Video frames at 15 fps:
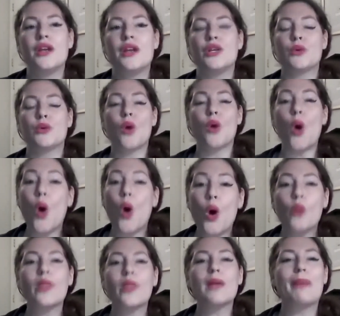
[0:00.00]
you're
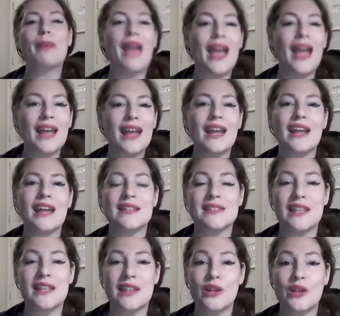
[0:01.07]
only paying
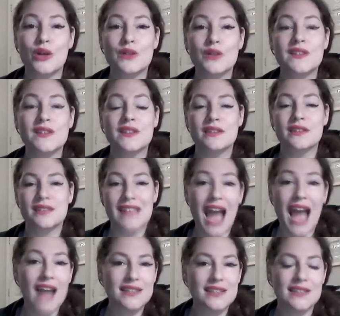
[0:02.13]
those
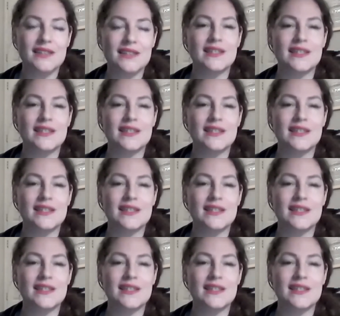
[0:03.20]
taxes,